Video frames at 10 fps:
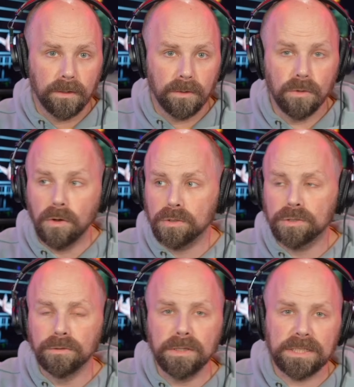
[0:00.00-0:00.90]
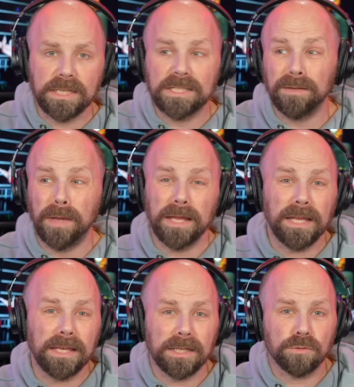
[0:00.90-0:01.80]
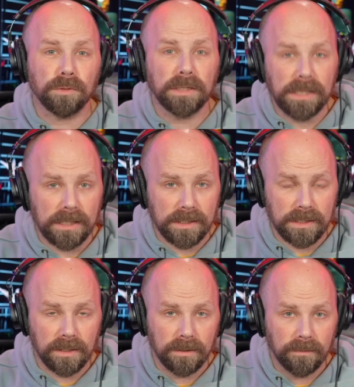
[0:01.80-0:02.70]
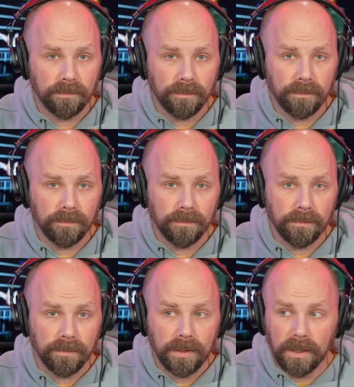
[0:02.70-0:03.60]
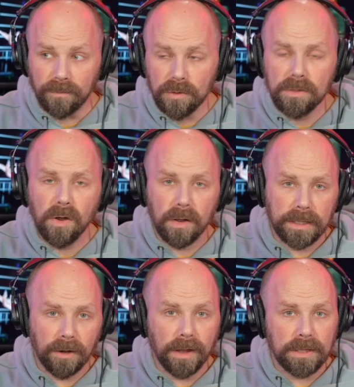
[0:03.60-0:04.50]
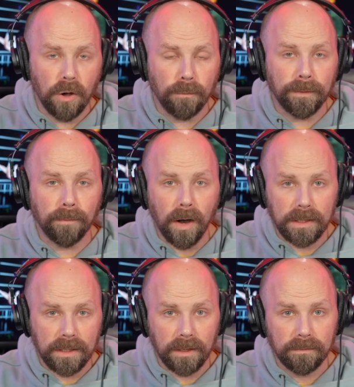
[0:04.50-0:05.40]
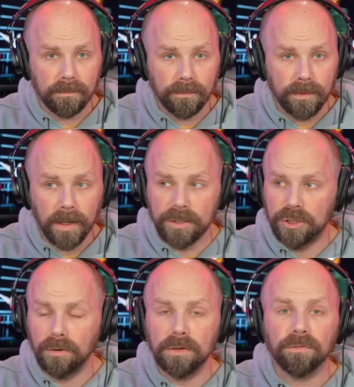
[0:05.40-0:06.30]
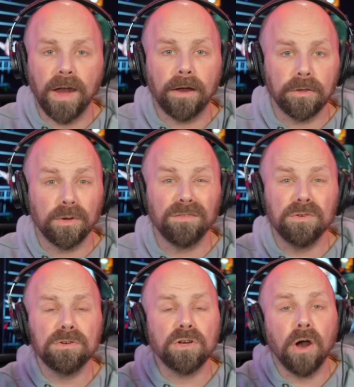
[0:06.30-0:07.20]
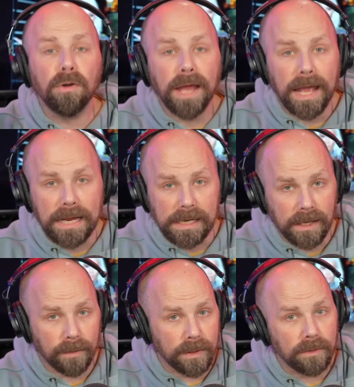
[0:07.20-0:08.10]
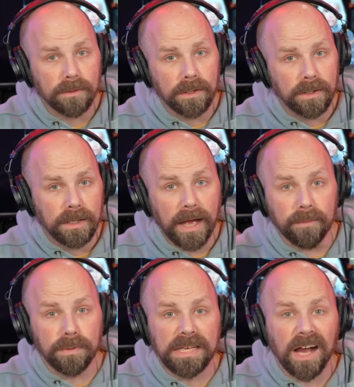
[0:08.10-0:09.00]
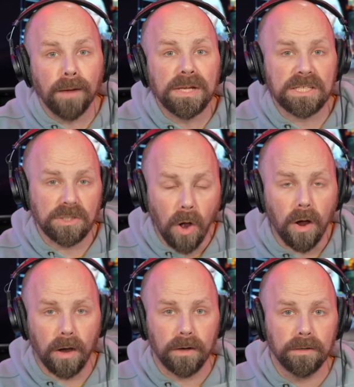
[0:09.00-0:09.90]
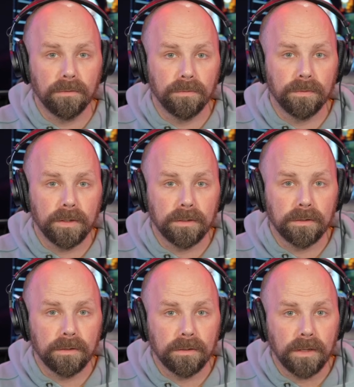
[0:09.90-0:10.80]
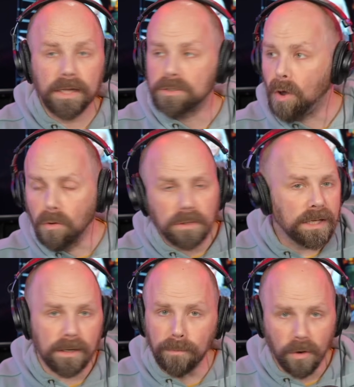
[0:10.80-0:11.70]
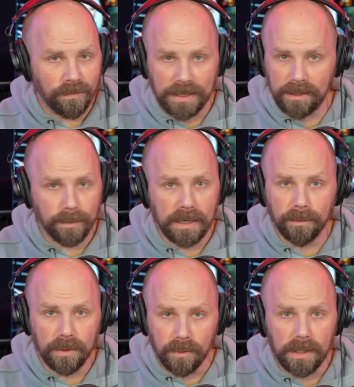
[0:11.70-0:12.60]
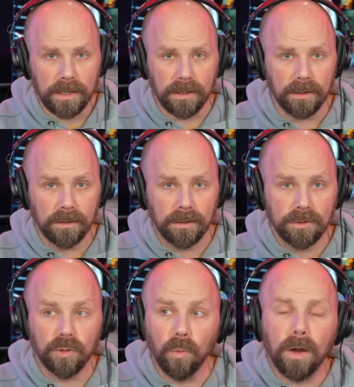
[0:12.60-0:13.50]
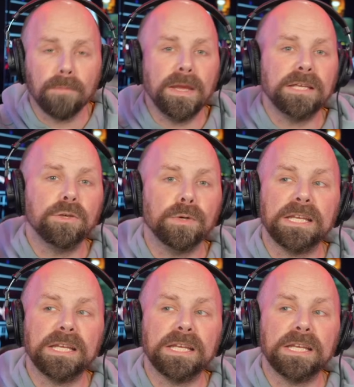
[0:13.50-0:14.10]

who goes through the system and then gets released, if you can go out there on the open market and show your value, if you can go to AEW and become a star, it's only going to motivate WWE to want to make you an